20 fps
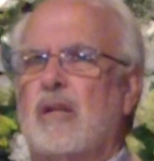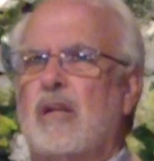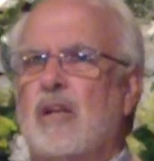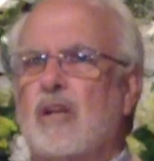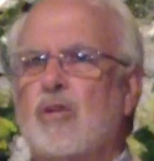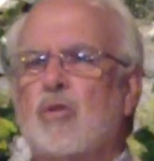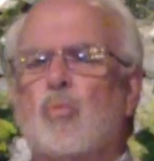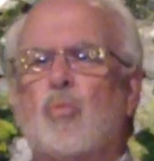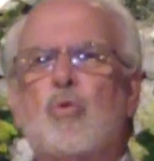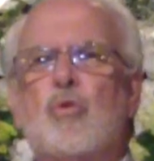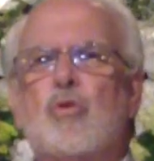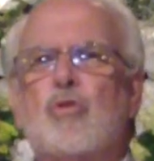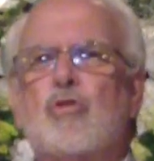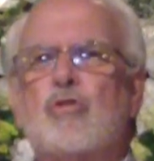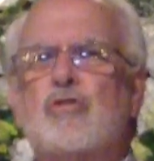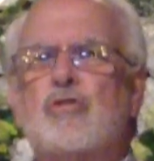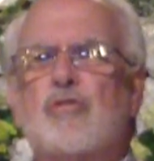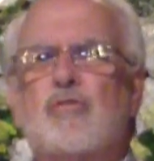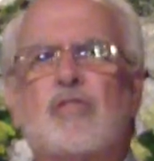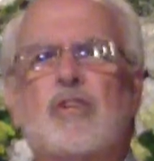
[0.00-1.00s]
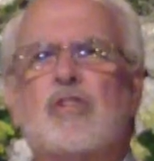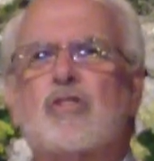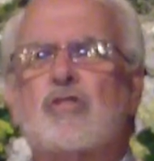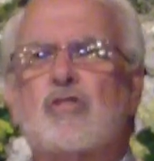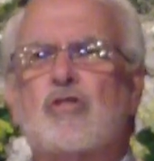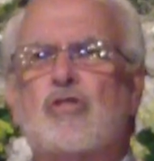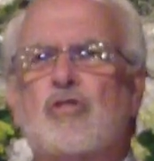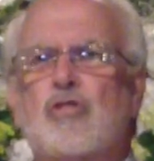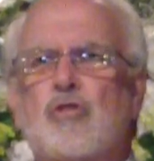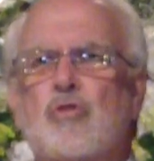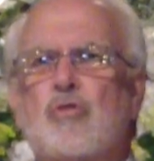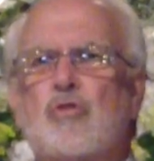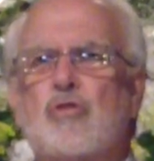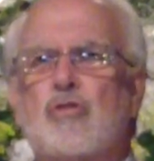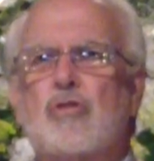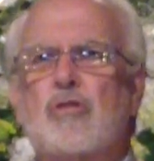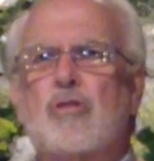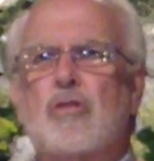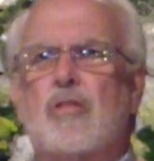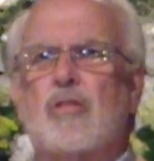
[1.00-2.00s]
in the words of
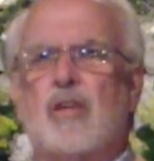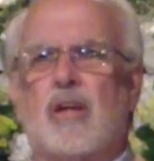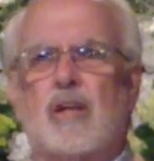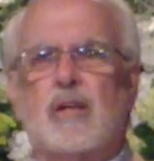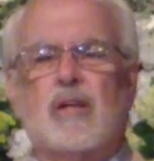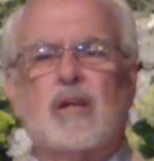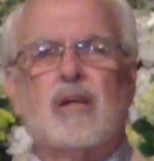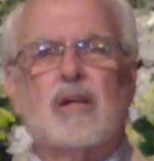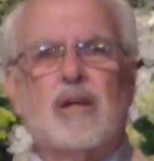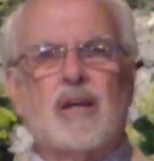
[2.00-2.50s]
institution that